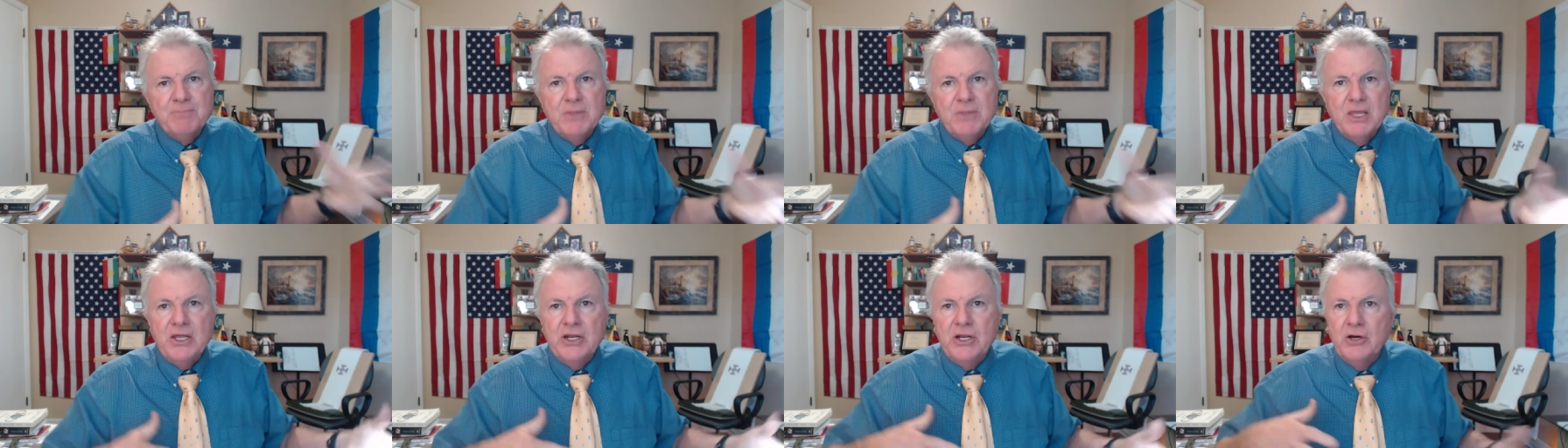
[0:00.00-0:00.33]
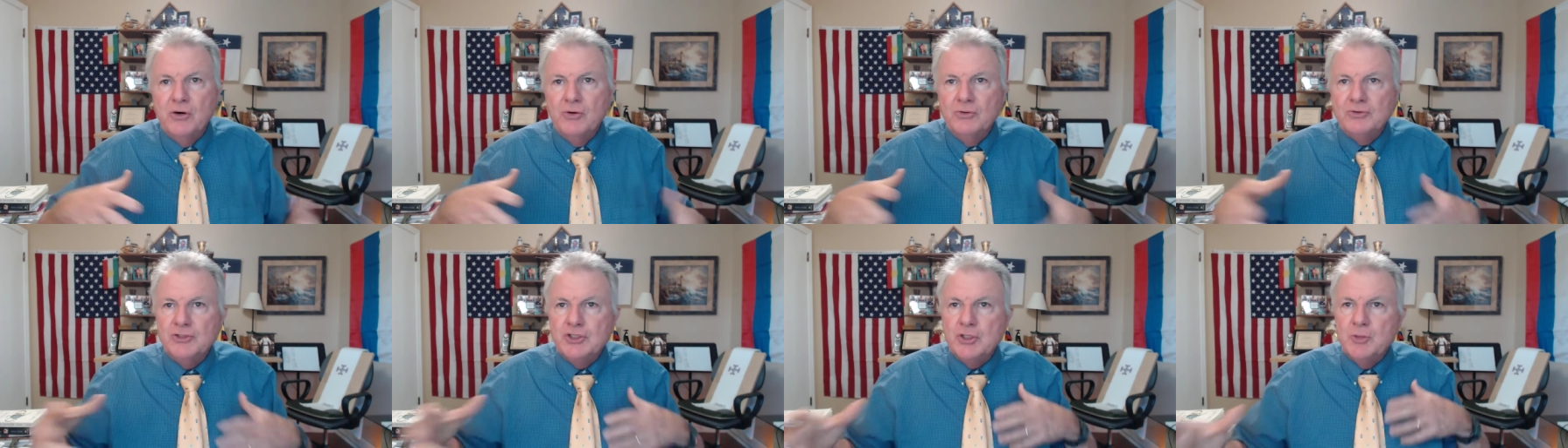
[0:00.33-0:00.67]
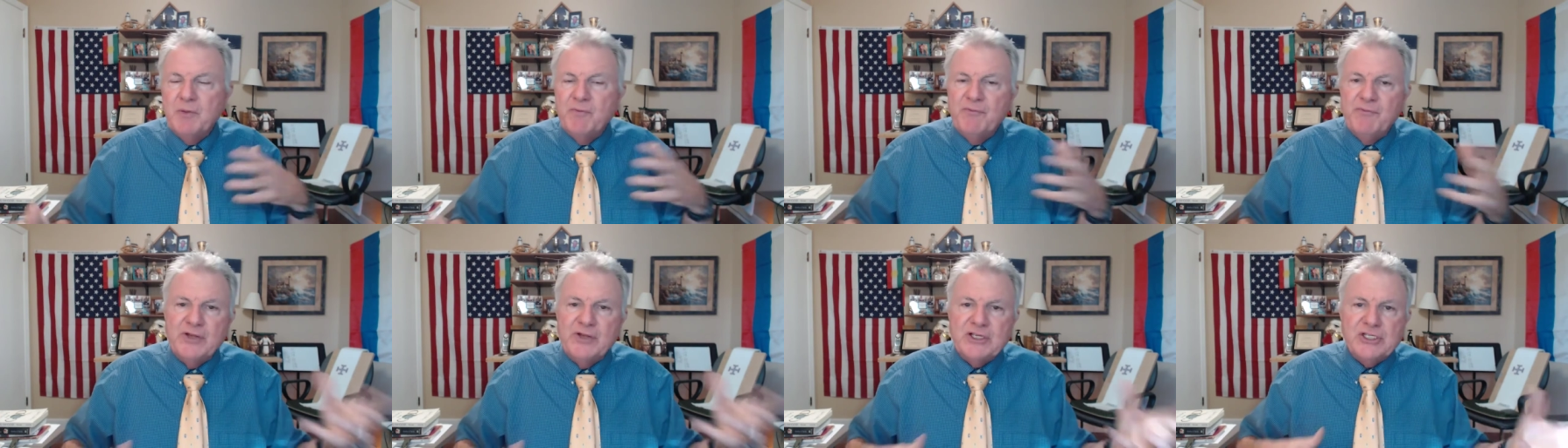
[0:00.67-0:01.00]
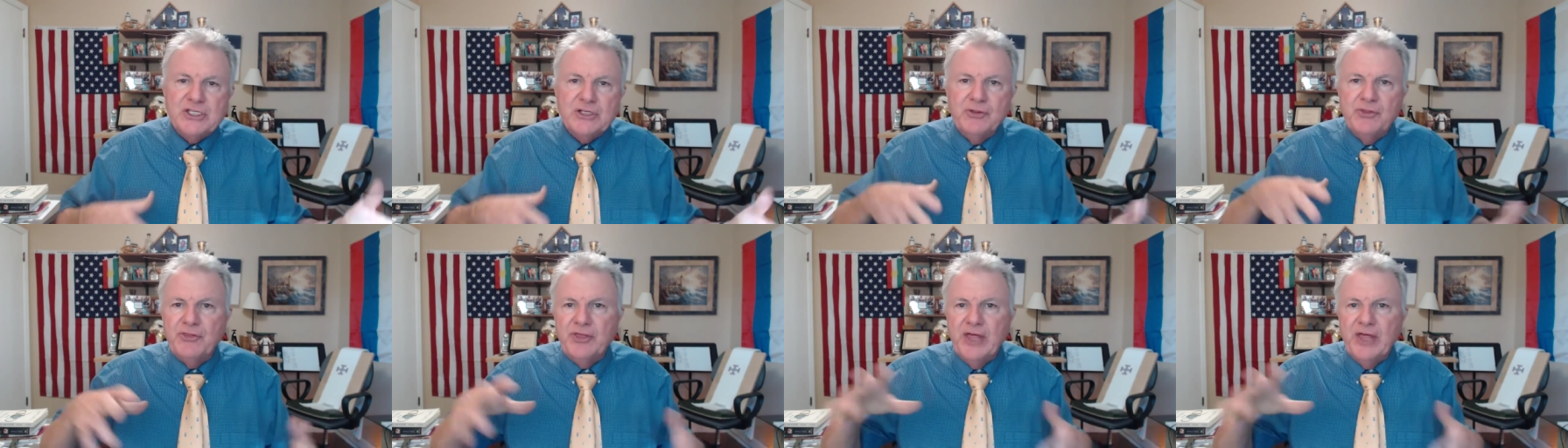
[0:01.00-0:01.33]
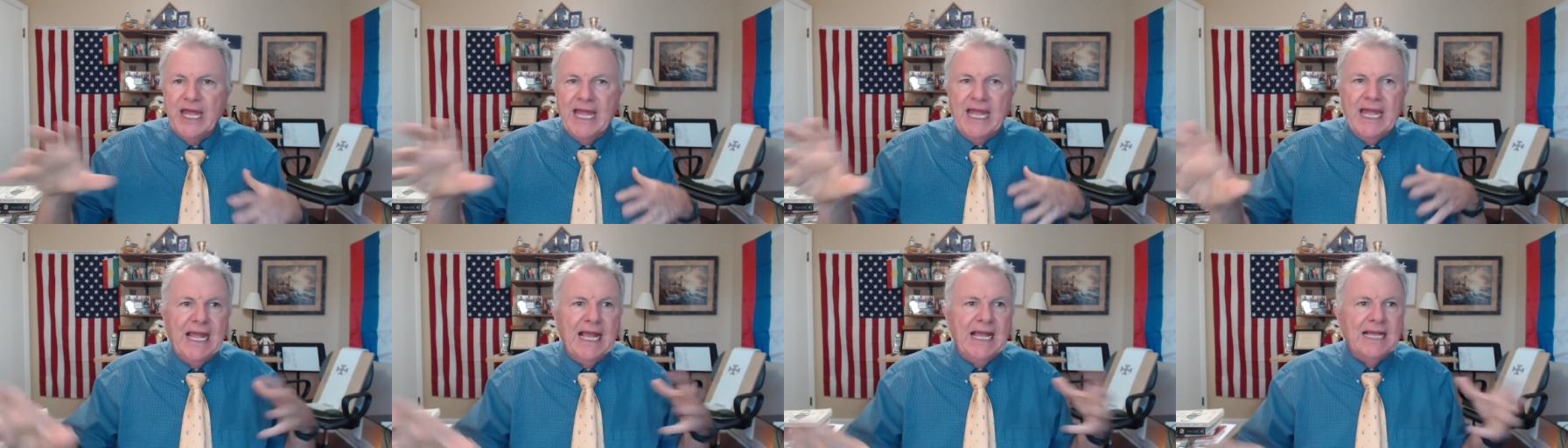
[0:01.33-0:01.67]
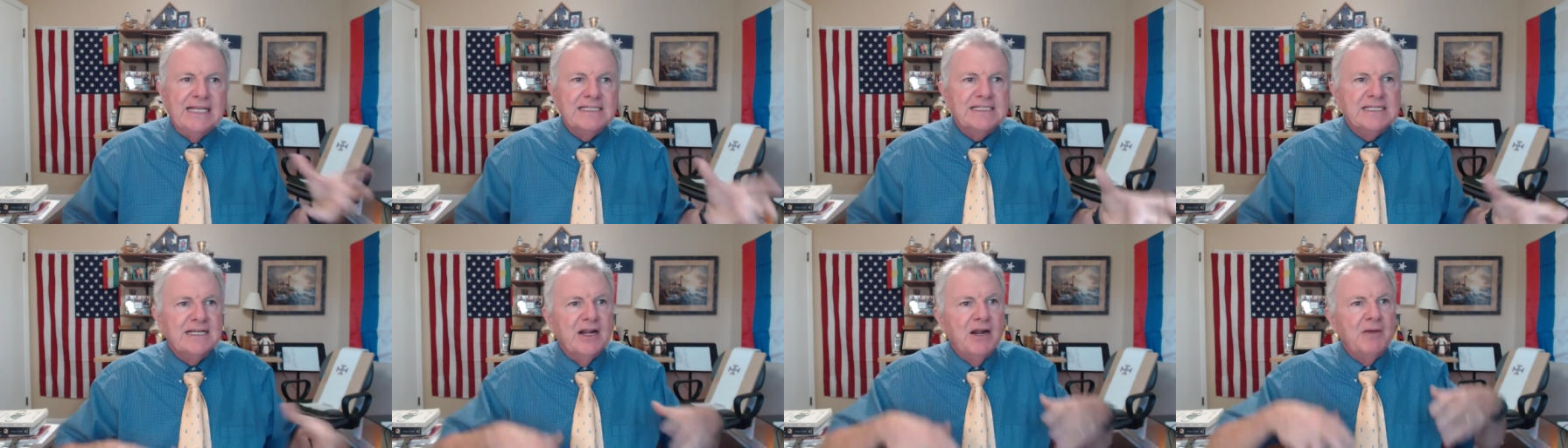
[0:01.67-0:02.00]
you know, superficial
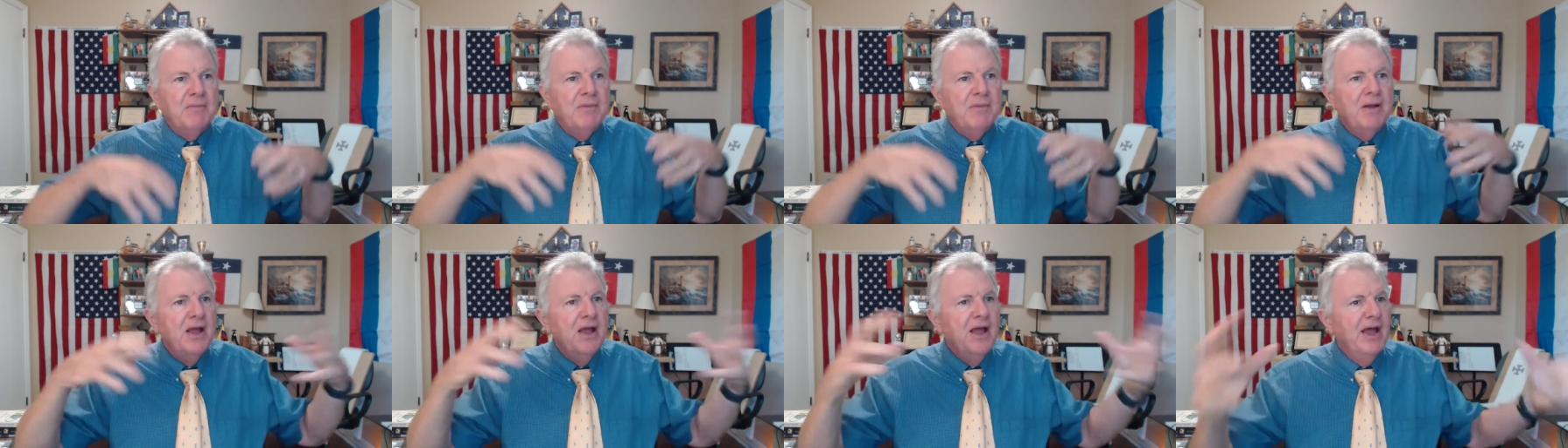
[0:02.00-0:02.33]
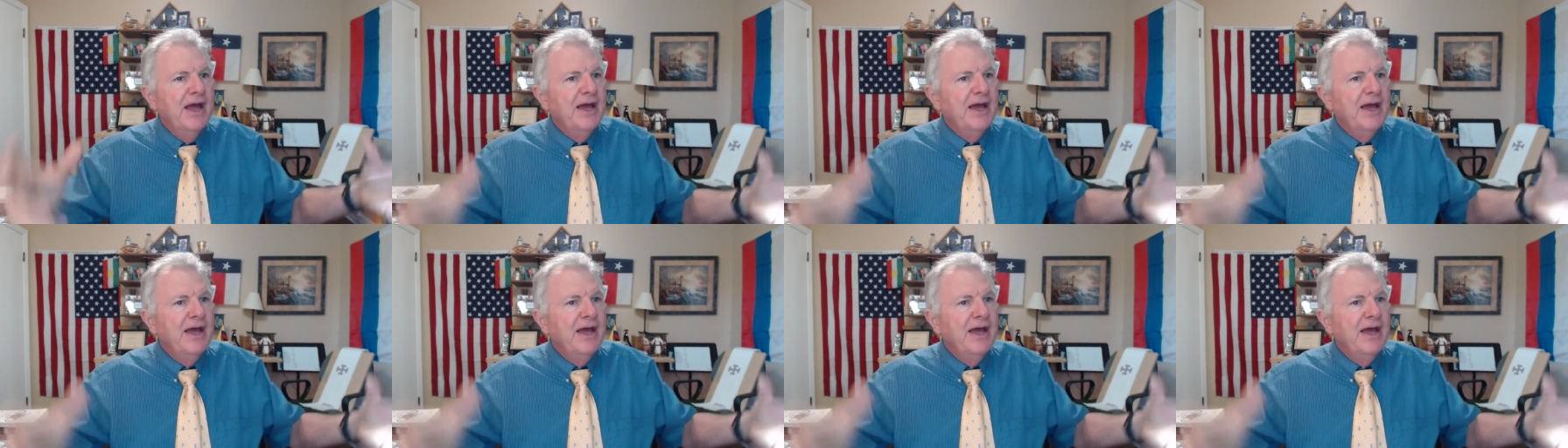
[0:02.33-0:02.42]
things, and our